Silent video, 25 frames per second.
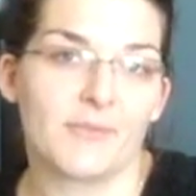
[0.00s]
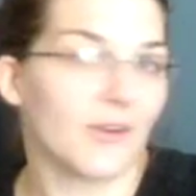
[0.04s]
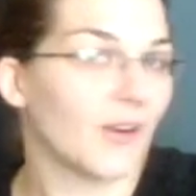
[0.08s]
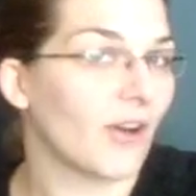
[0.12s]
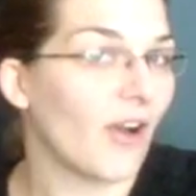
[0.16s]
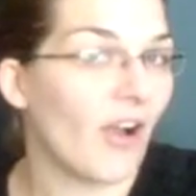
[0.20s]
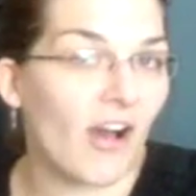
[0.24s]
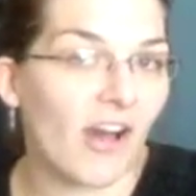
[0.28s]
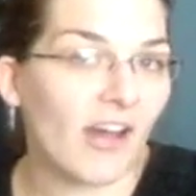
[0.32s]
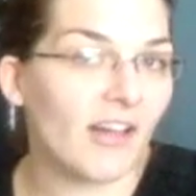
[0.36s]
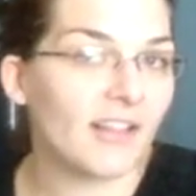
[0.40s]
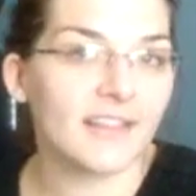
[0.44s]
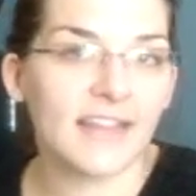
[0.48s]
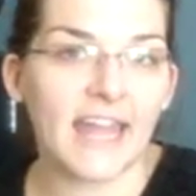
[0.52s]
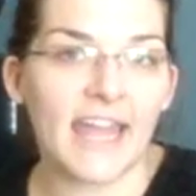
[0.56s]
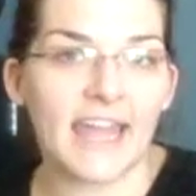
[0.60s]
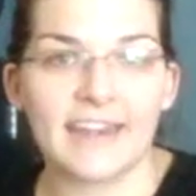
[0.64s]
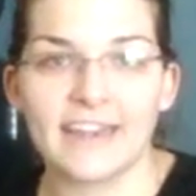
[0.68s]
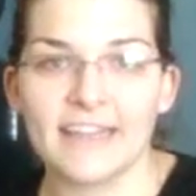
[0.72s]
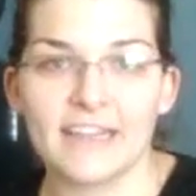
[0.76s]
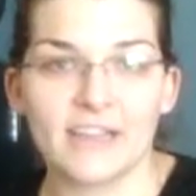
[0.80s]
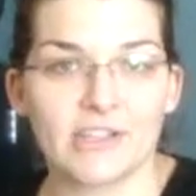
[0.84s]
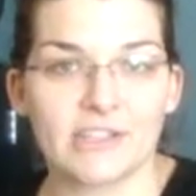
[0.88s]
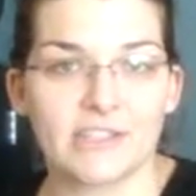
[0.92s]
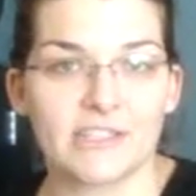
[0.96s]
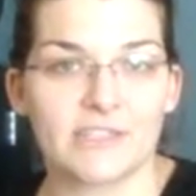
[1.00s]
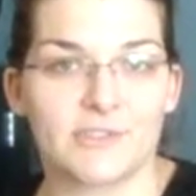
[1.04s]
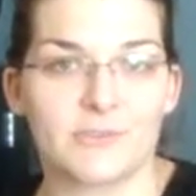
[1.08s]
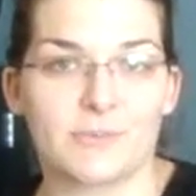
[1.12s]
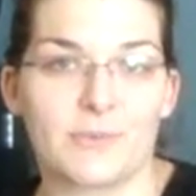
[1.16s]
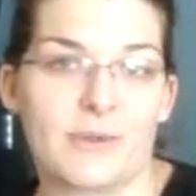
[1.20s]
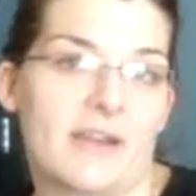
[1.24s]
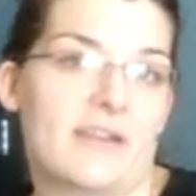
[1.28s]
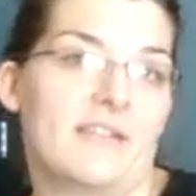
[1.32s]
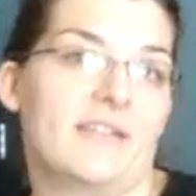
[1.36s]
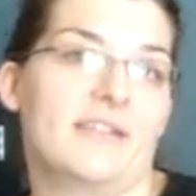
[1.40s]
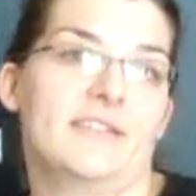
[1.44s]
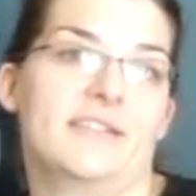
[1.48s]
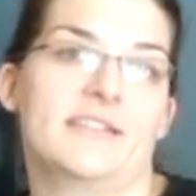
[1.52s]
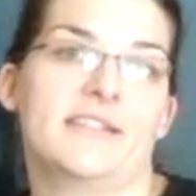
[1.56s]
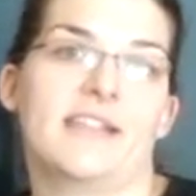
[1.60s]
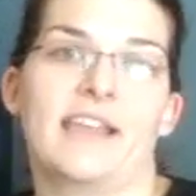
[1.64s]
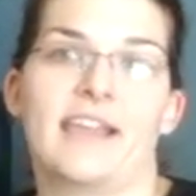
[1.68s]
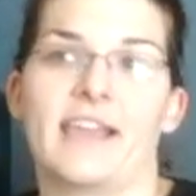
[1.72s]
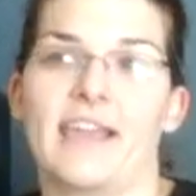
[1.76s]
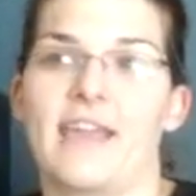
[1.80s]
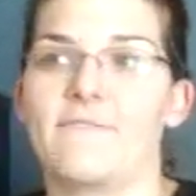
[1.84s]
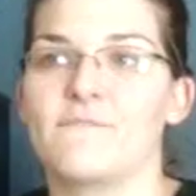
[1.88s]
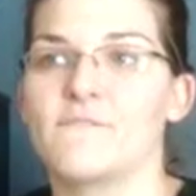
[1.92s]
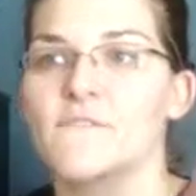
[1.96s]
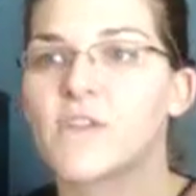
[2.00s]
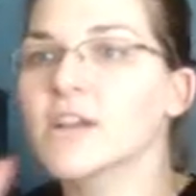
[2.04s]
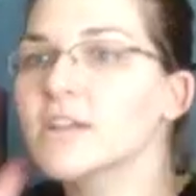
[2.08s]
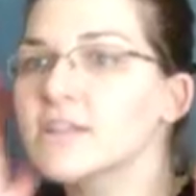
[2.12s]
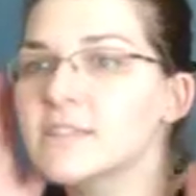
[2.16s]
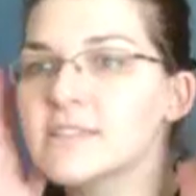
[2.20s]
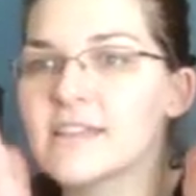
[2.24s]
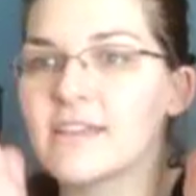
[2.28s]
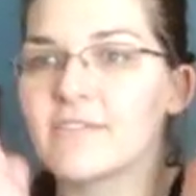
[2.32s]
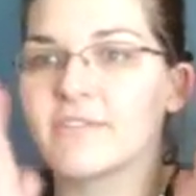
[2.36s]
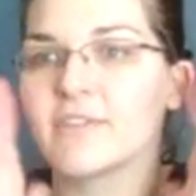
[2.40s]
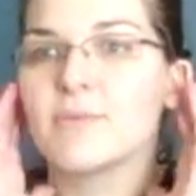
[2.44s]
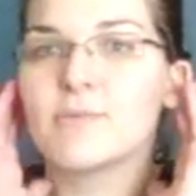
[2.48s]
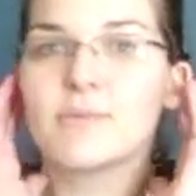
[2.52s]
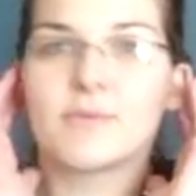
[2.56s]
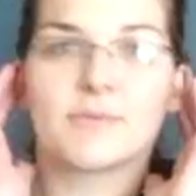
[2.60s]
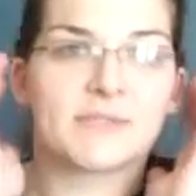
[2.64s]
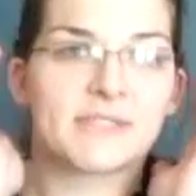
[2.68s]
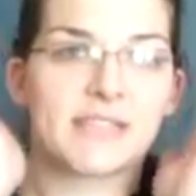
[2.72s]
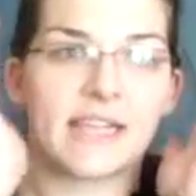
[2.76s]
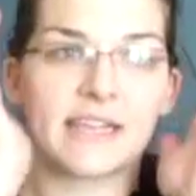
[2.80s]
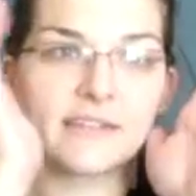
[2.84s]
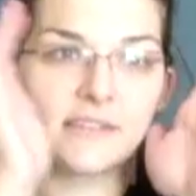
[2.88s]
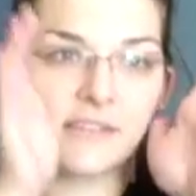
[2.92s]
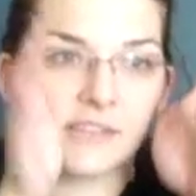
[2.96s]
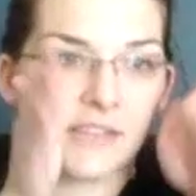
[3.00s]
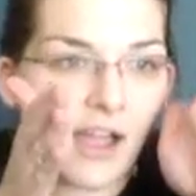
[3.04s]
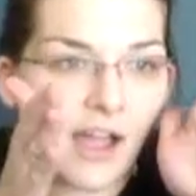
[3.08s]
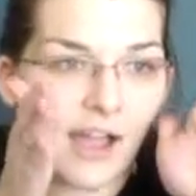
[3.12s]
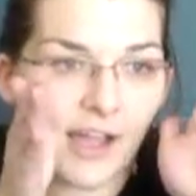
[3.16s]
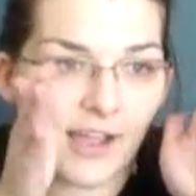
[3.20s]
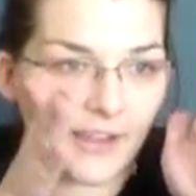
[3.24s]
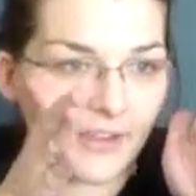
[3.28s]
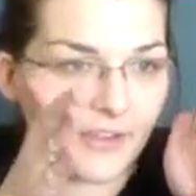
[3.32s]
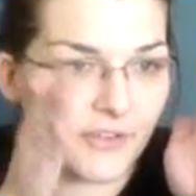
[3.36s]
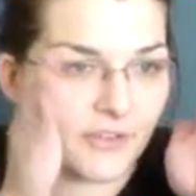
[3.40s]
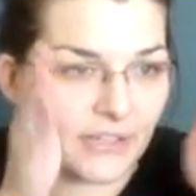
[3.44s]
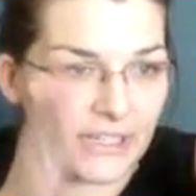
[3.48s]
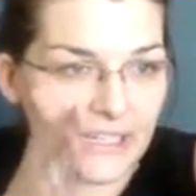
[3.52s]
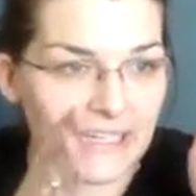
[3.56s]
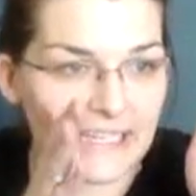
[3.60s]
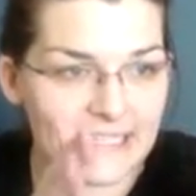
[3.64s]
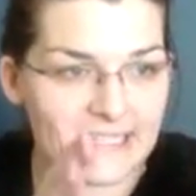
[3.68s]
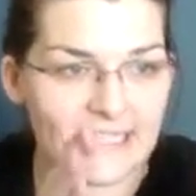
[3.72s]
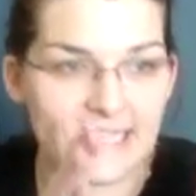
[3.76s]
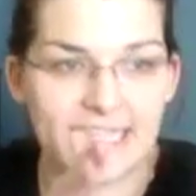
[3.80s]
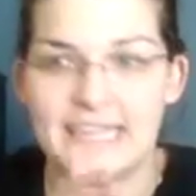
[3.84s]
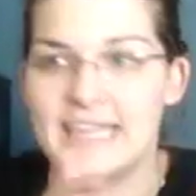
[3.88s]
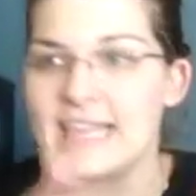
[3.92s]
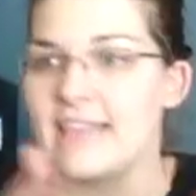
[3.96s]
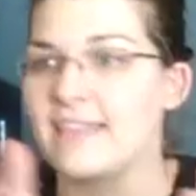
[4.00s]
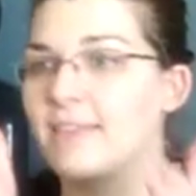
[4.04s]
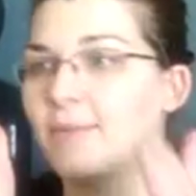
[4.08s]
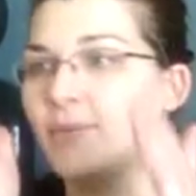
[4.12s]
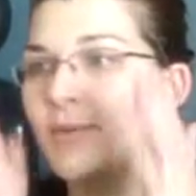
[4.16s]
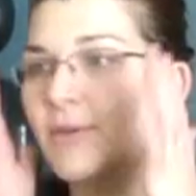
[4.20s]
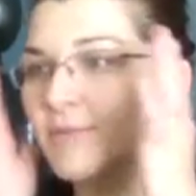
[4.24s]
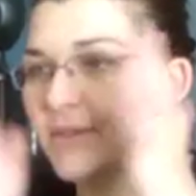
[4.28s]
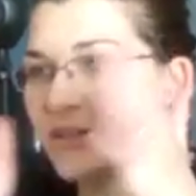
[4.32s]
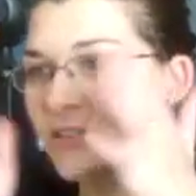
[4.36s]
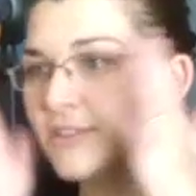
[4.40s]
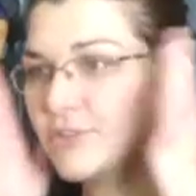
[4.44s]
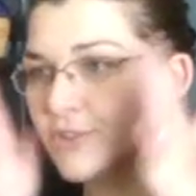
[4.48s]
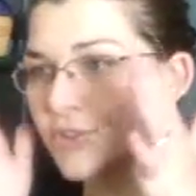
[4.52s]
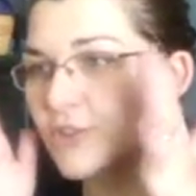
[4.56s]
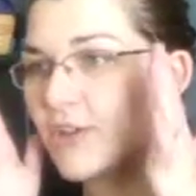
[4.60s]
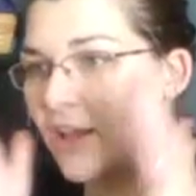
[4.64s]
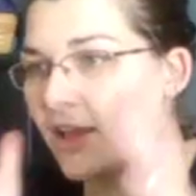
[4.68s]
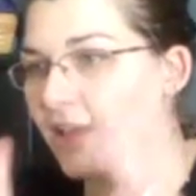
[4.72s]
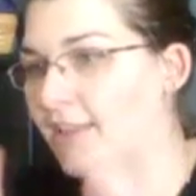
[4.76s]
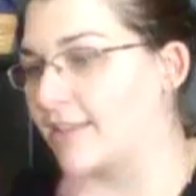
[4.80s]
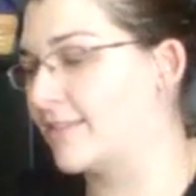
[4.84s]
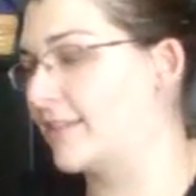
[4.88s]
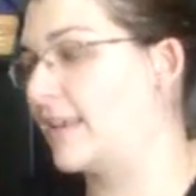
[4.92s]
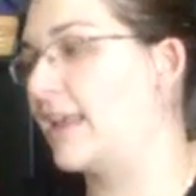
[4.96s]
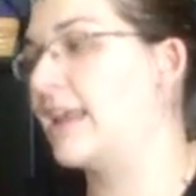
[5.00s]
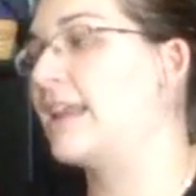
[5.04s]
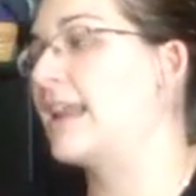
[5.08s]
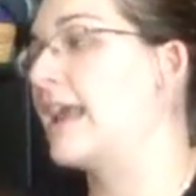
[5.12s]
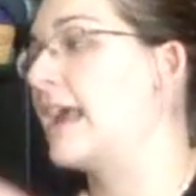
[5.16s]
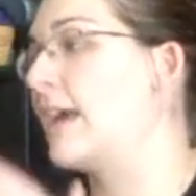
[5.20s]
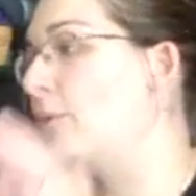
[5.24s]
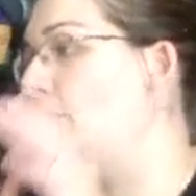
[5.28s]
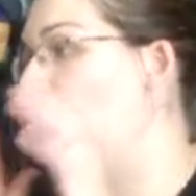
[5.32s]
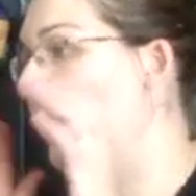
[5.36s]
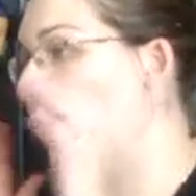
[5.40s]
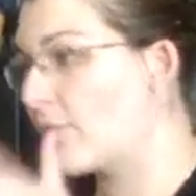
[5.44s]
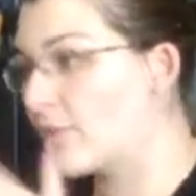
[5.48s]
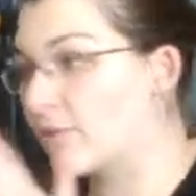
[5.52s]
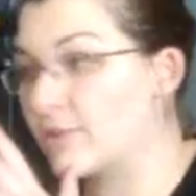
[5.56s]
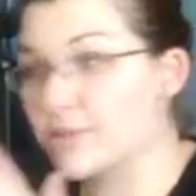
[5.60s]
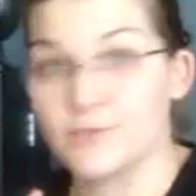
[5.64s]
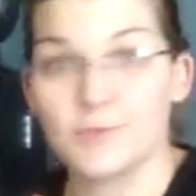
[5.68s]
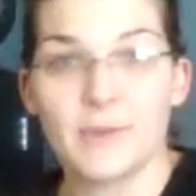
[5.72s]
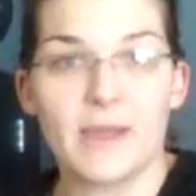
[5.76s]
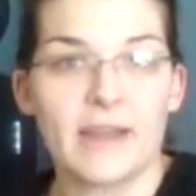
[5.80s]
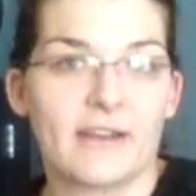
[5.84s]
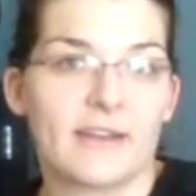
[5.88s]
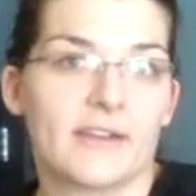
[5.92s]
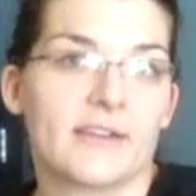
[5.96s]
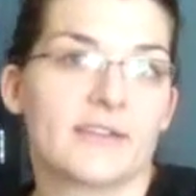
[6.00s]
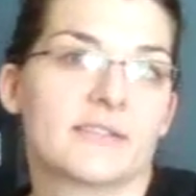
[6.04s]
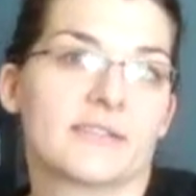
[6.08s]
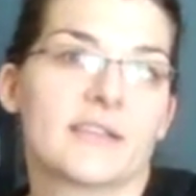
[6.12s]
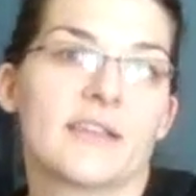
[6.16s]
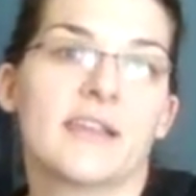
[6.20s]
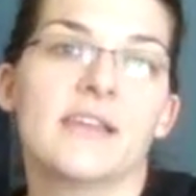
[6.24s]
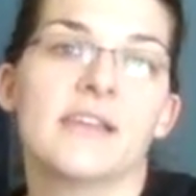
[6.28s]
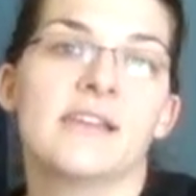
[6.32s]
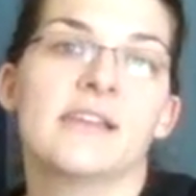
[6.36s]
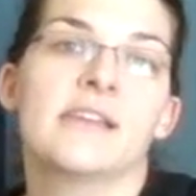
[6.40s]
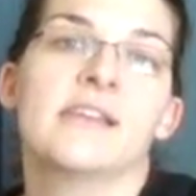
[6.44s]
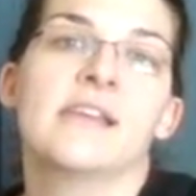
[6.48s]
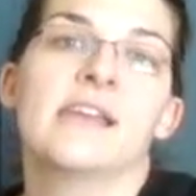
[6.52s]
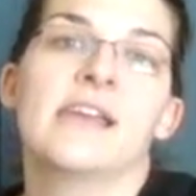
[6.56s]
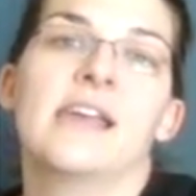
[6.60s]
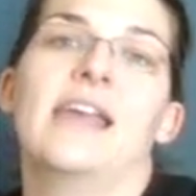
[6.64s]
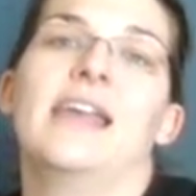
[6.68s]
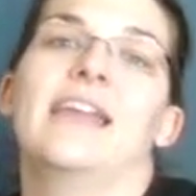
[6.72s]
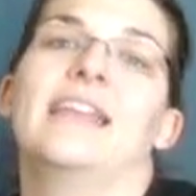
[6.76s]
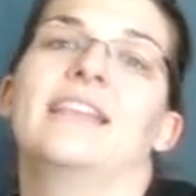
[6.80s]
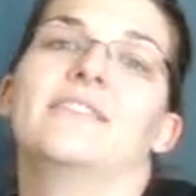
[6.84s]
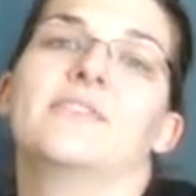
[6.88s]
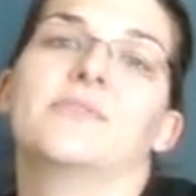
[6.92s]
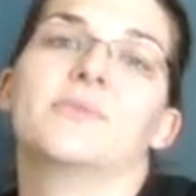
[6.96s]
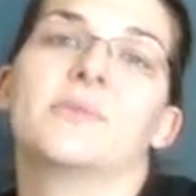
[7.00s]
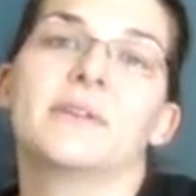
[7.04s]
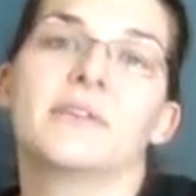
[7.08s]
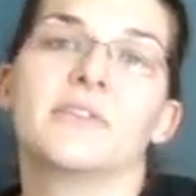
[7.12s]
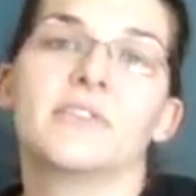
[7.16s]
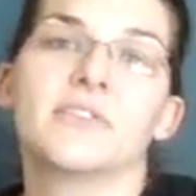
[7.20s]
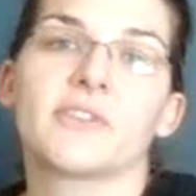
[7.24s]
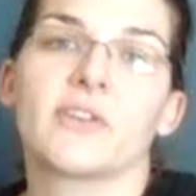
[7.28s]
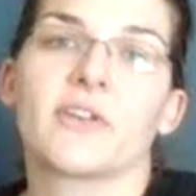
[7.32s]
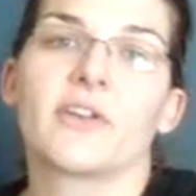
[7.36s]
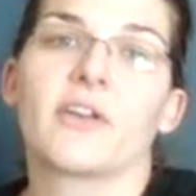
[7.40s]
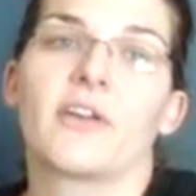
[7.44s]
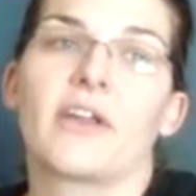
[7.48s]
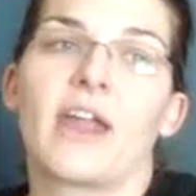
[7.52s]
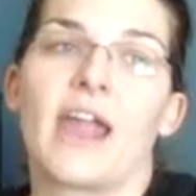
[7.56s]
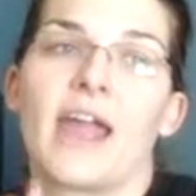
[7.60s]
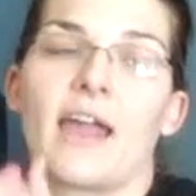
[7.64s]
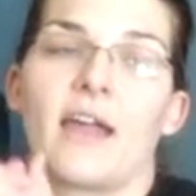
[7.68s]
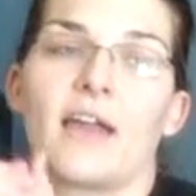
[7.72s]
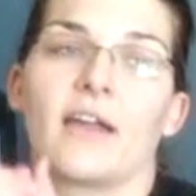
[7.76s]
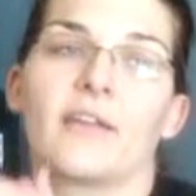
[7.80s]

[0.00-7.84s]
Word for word: We're all heading on the sweaters. Like at first everyone was like sock crazy and then we went to shawls and now we're going to sweaters. And sweaters are